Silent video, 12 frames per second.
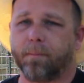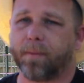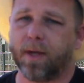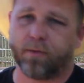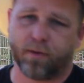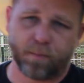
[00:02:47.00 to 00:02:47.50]

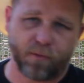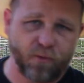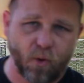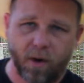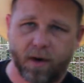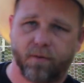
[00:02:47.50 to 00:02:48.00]
It was
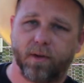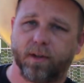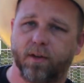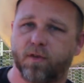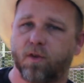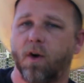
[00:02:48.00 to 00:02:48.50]
before I
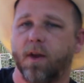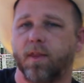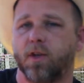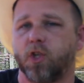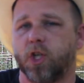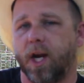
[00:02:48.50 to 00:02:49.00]
really started
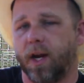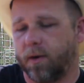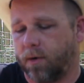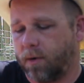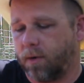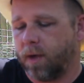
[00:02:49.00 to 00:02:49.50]
this
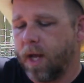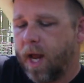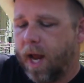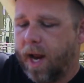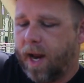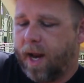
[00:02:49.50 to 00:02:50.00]
channel,
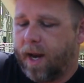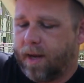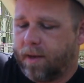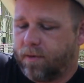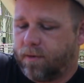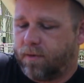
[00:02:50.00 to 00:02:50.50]

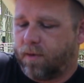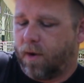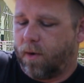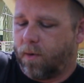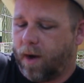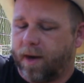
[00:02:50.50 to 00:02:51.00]
and
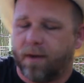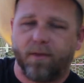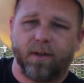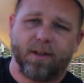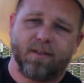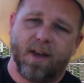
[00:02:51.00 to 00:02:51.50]
so I didn't
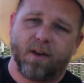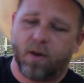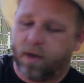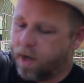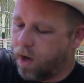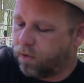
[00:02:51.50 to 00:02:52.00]
really take
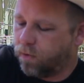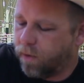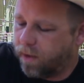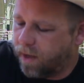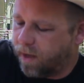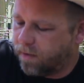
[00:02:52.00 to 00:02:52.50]
good notes
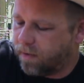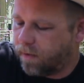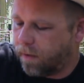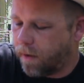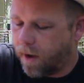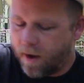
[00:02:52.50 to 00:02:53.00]
with it.
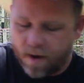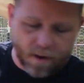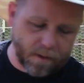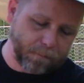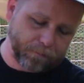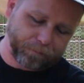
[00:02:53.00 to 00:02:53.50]

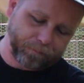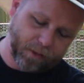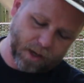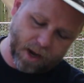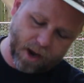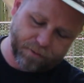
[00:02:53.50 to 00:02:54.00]

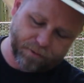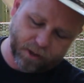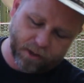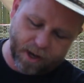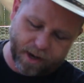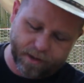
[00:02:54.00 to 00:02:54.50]
I feel
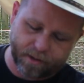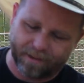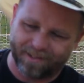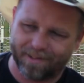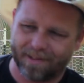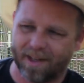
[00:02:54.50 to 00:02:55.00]
like
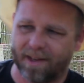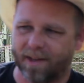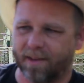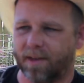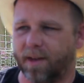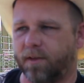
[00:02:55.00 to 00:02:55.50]

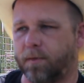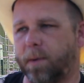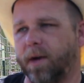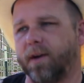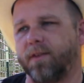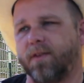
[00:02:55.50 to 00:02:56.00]
the
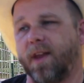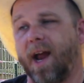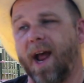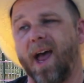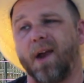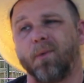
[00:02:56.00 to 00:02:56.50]
experience that I
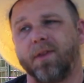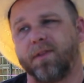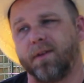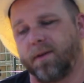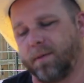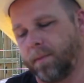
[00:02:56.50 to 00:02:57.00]
had with
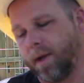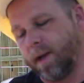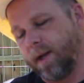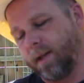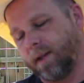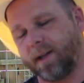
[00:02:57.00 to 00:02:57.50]
them,
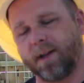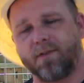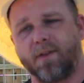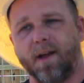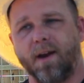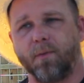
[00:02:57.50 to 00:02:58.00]
like I
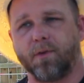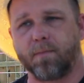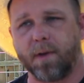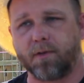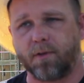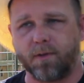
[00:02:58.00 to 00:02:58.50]
said, it was
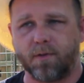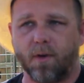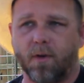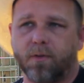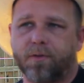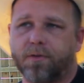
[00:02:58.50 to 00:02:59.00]
mixed
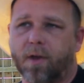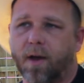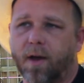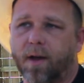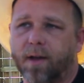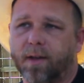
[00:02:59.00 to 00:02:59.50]
results.
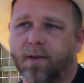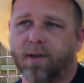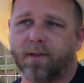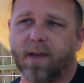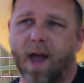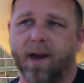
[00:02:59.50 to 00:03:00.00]
You
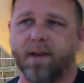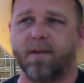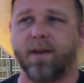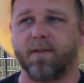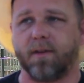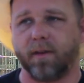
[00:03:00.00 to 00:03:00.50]
could kind of
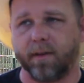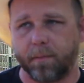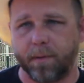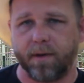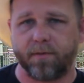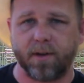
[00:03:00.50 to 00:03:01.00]
taste a little bit of a